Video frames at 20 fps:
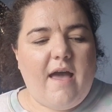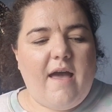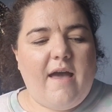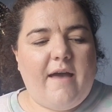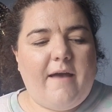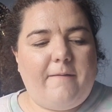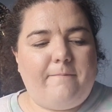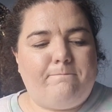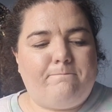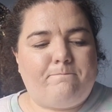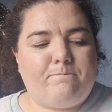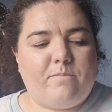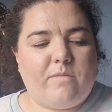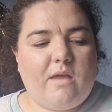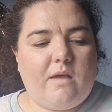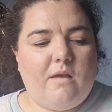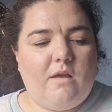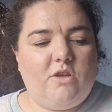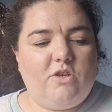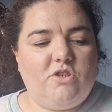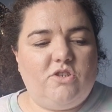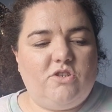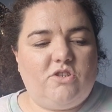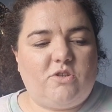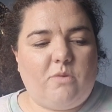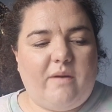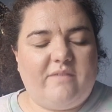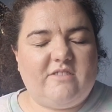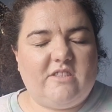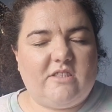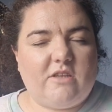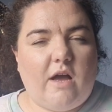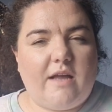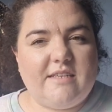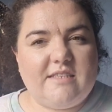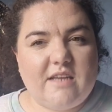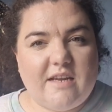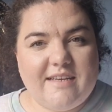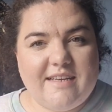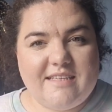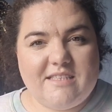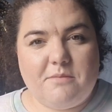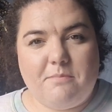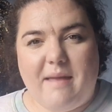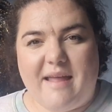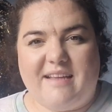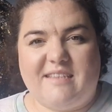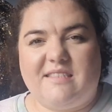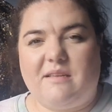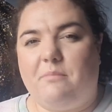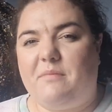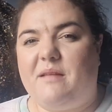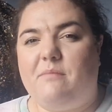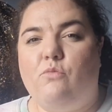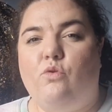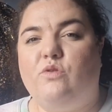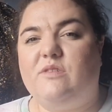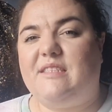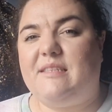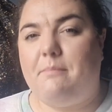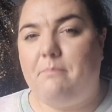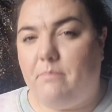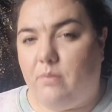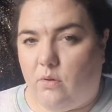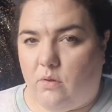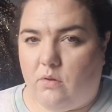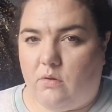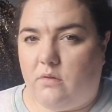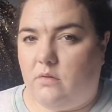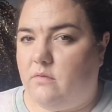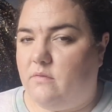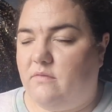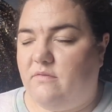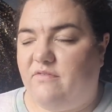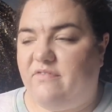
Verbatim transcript: So I've decided I need to make something more simple